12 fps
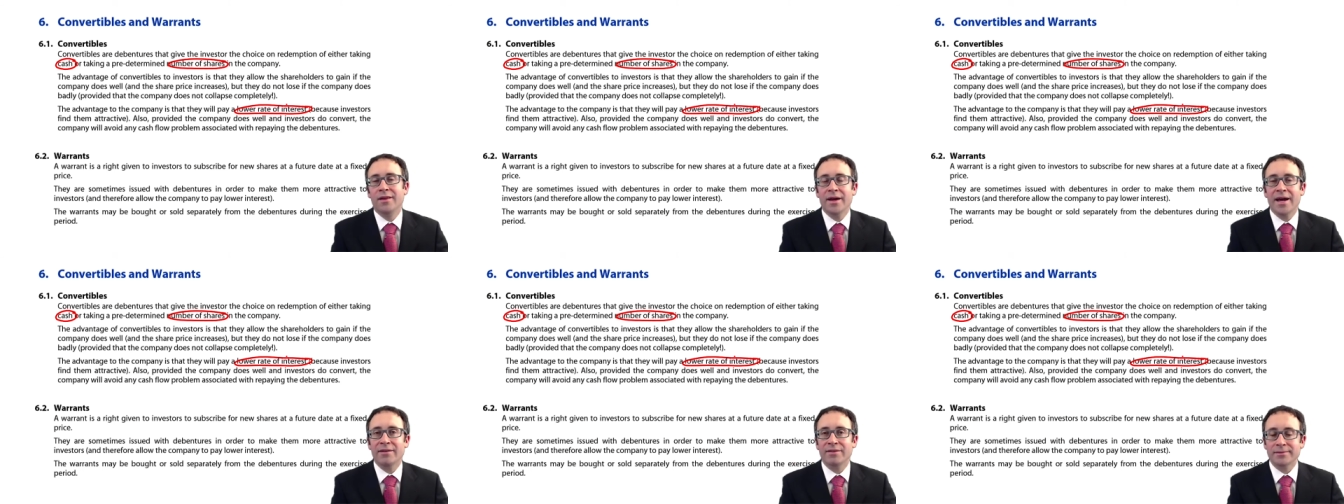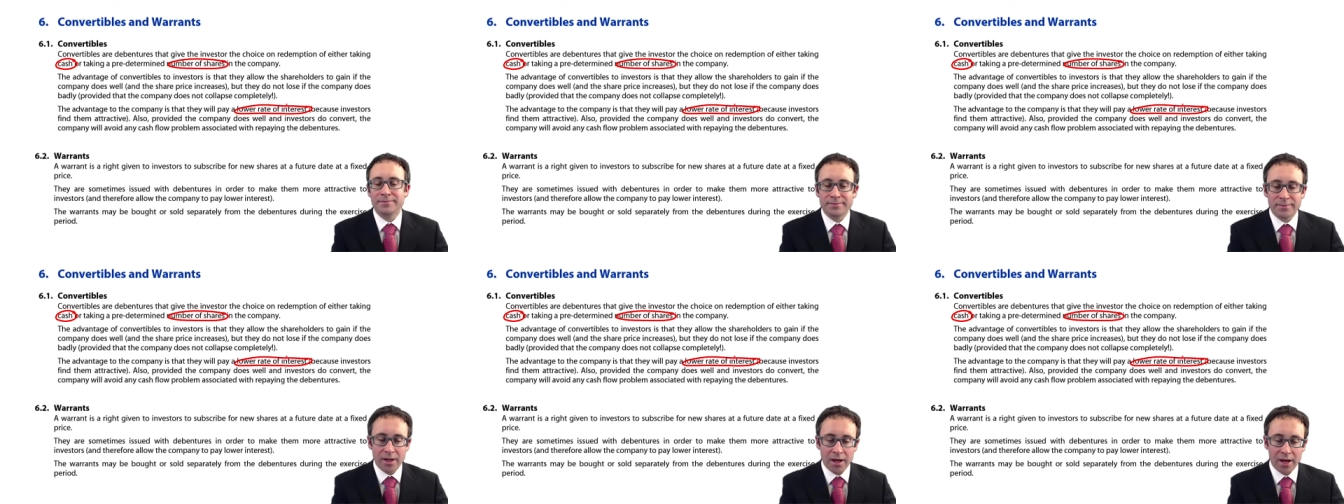there you have it.
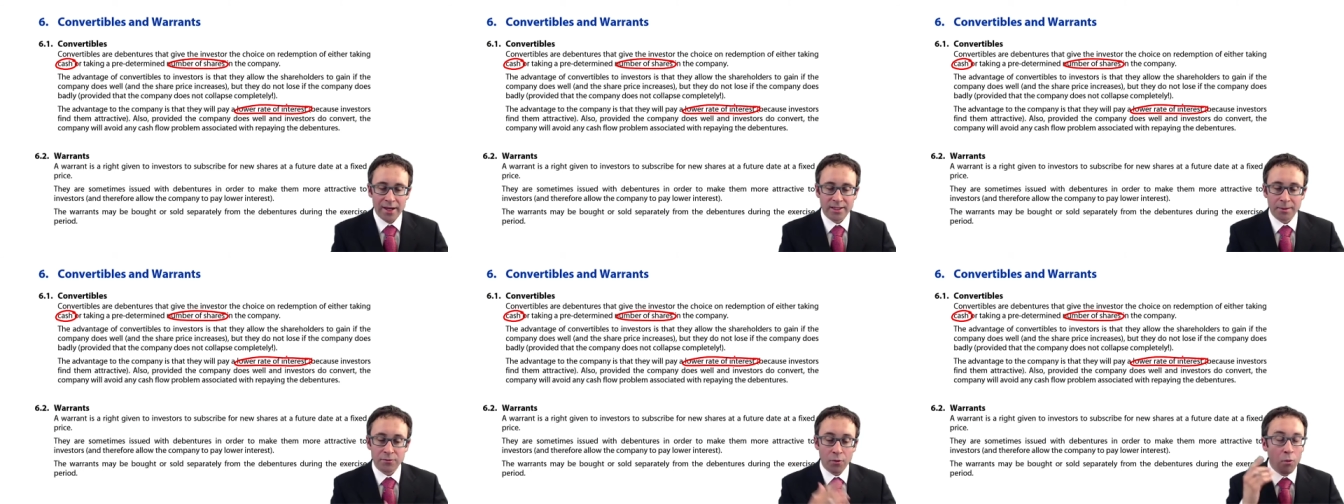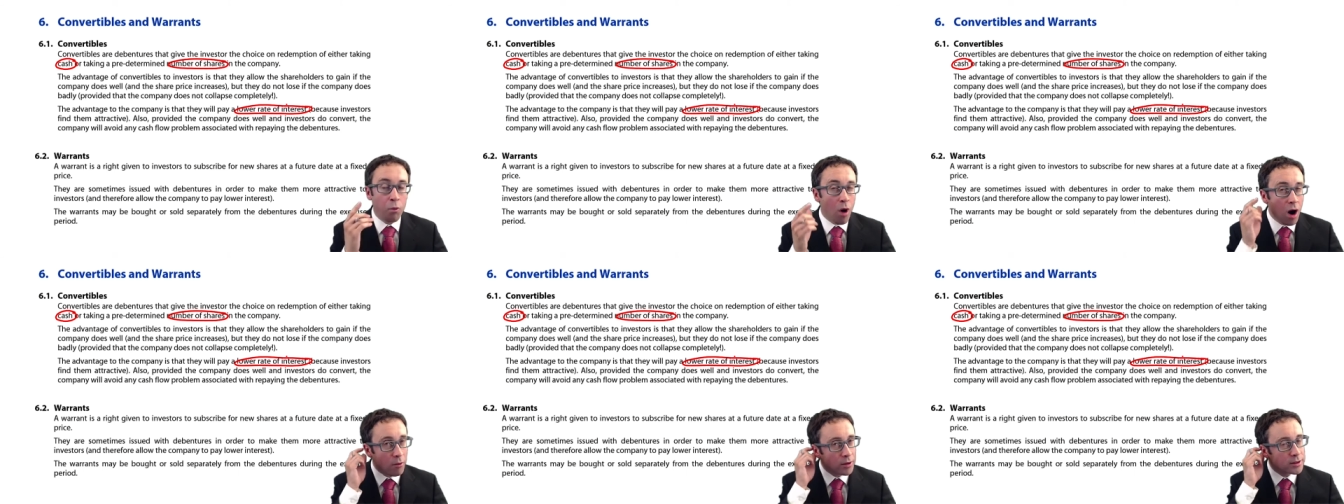Uh, in terms of a
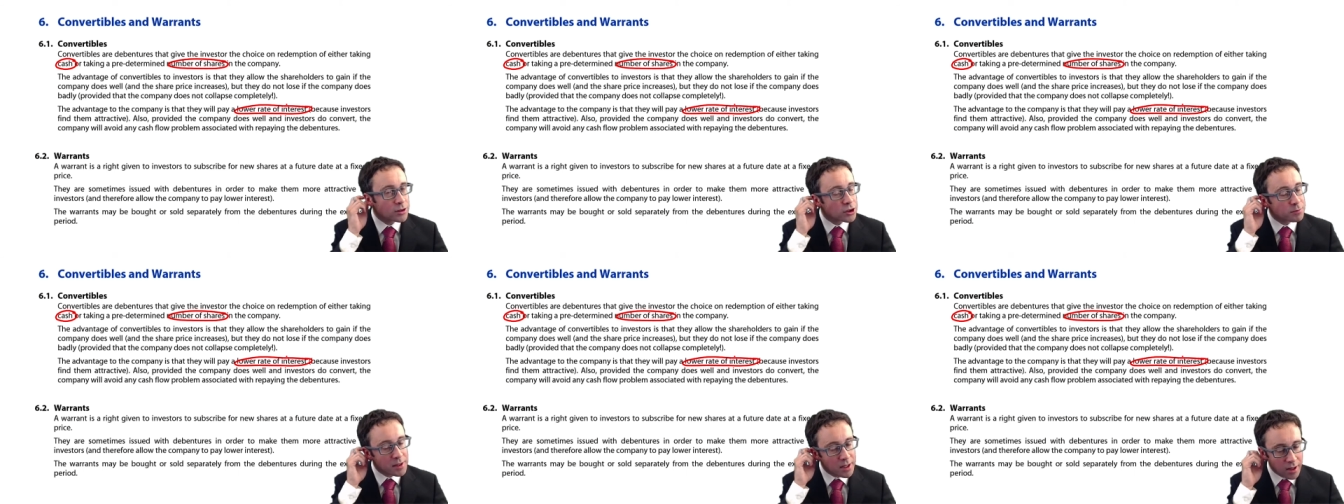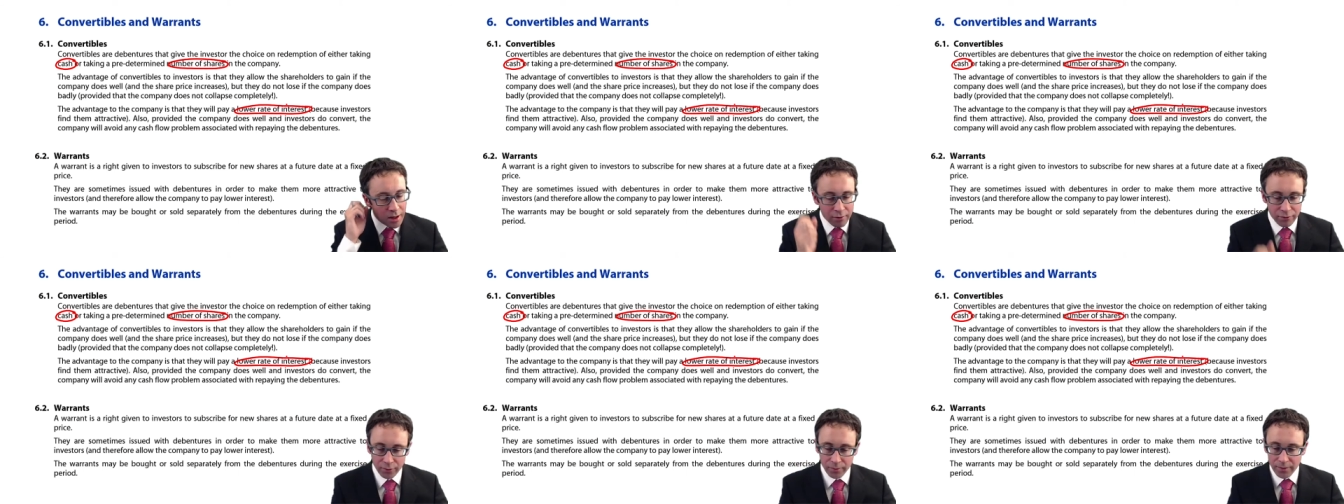warrant, just be
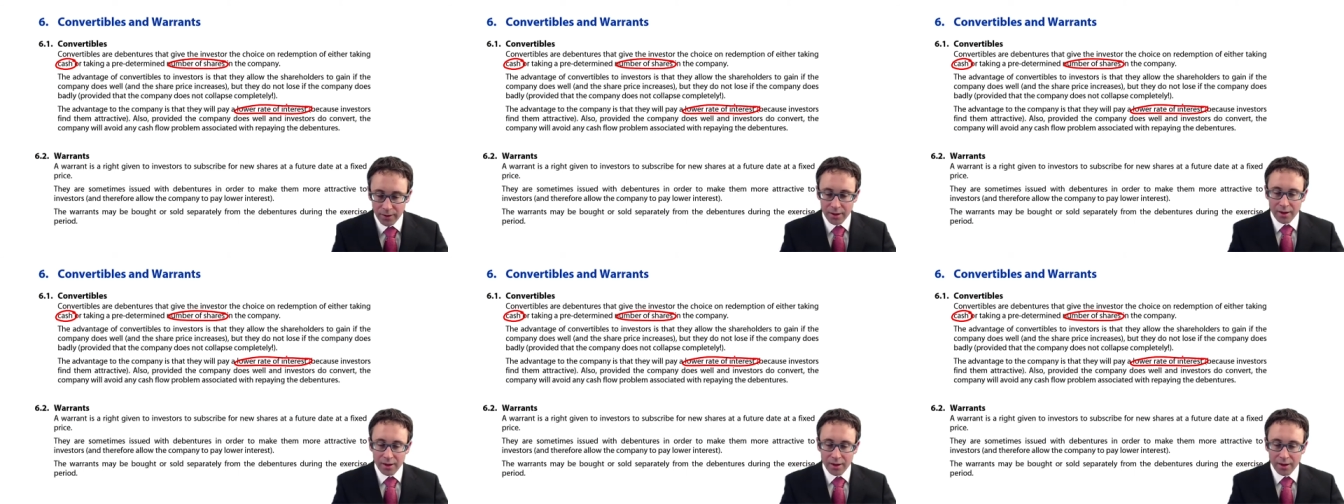careful.